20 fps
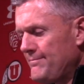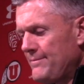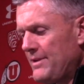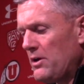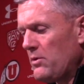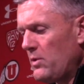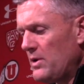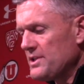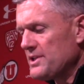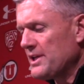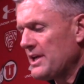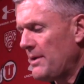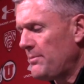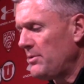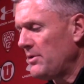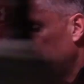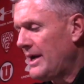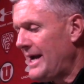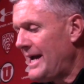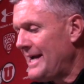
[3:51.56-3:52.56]
There was a
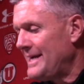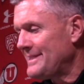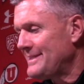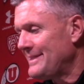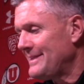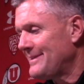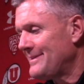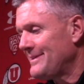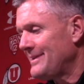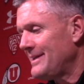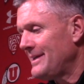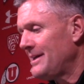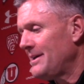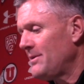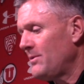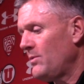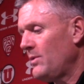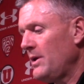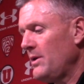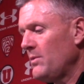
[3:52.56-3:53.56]
couple guys
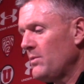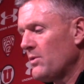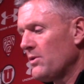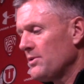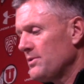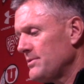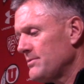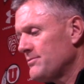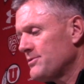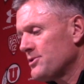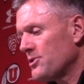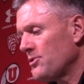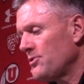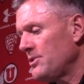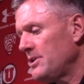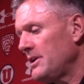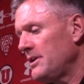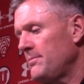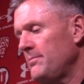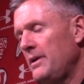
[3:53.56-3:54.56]
that we weren't
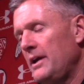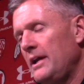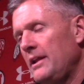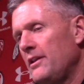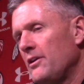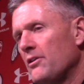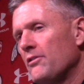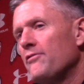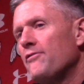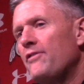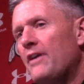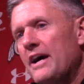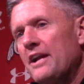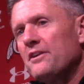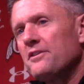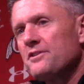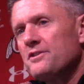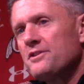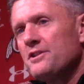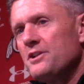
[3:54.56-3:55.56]
certain had made their
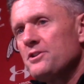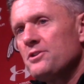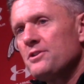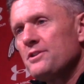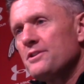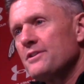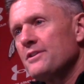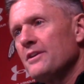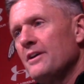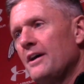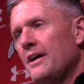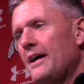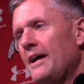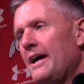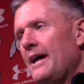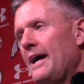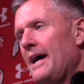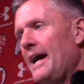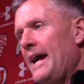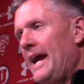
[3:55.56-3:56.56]
final decisions,
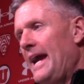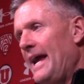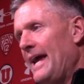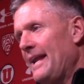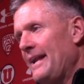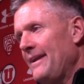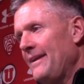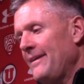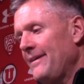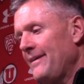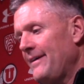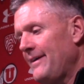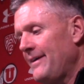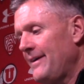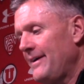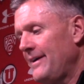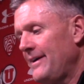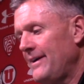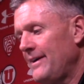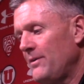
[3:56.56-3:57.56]

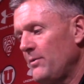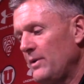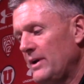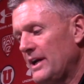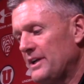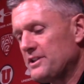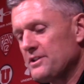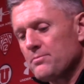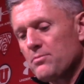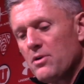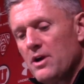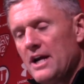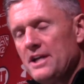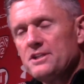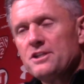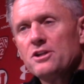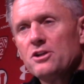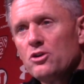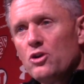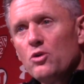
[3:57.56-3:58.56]
and we got
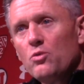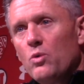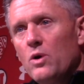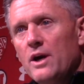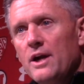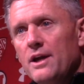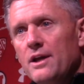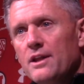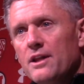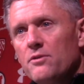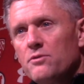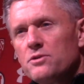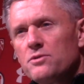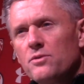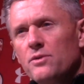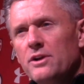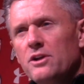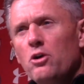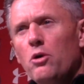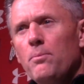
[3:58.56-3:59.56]
surprised in a good way. There was
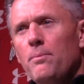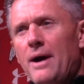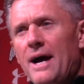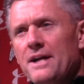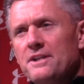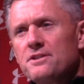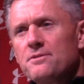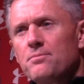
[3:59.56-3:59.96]
really no bad